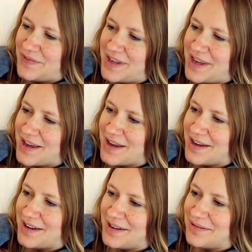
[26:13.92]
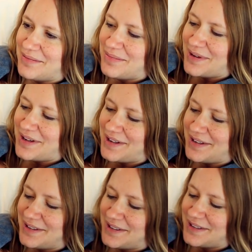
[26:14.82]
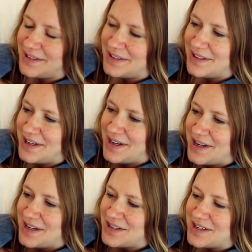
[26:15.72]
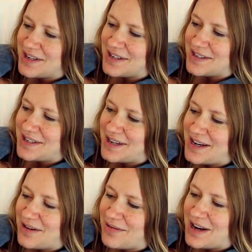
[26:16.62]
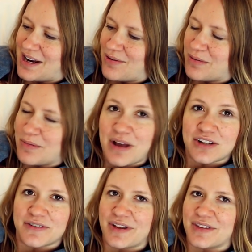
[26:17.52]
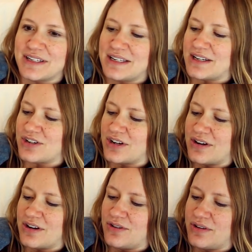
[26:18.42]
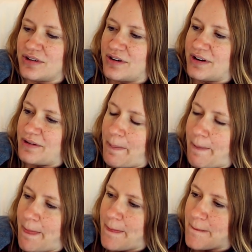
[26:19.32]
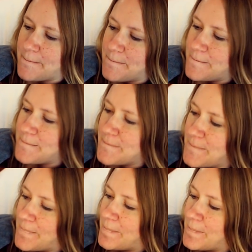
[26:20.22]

Yeah, but we'll see though. Just get to sit here, right here with him. Imagine if I had the C-section. I couldn't even do this right now. Mm-mm. Mm-mm.